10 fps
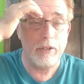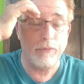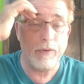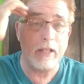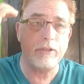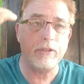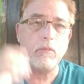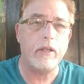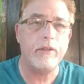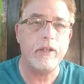You'll find
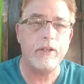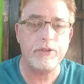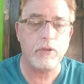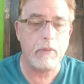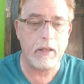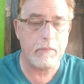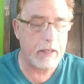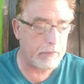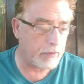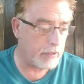someone. There's so many
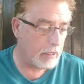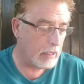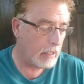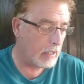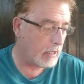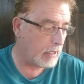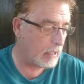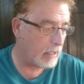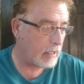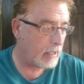people.
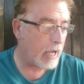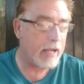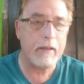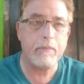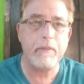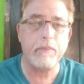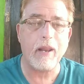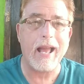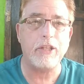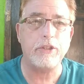I get
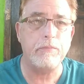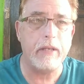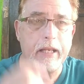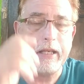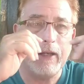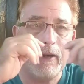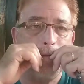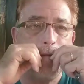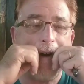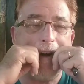people ask me
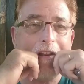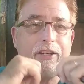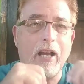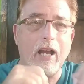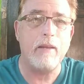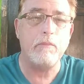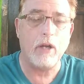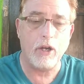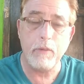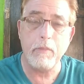all the time,
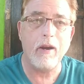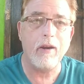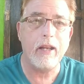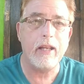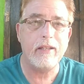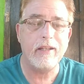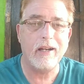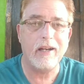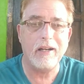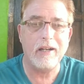are you married?
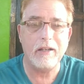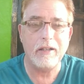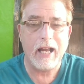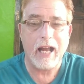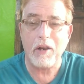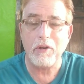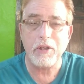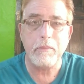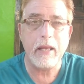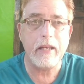How
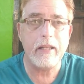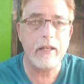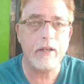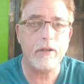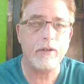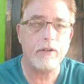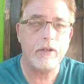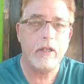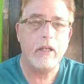long you been here?